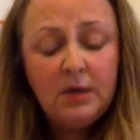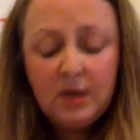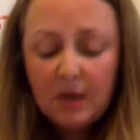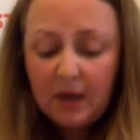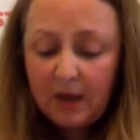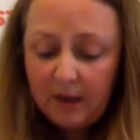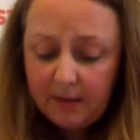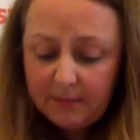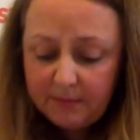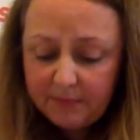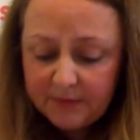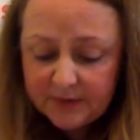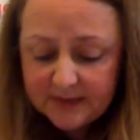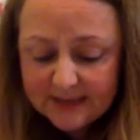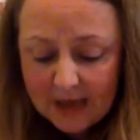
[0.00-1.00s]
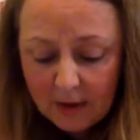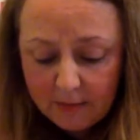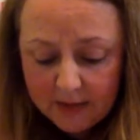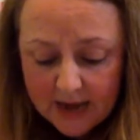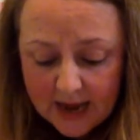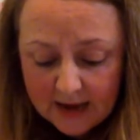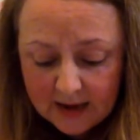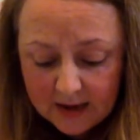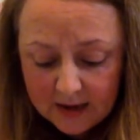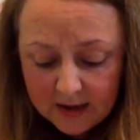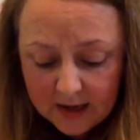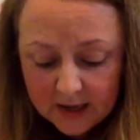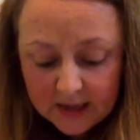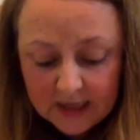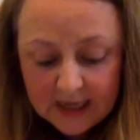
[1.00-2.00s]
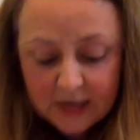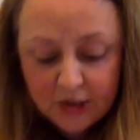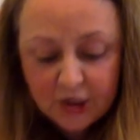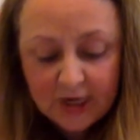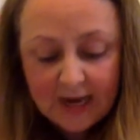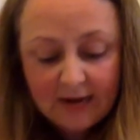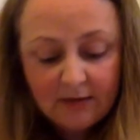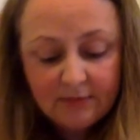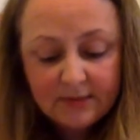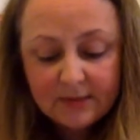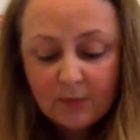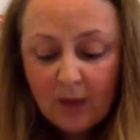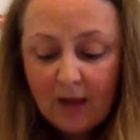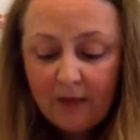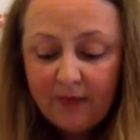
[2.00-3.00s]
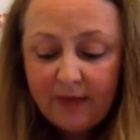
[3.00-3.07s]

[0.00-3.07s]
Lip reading: There's Salmonella and Legionella as well.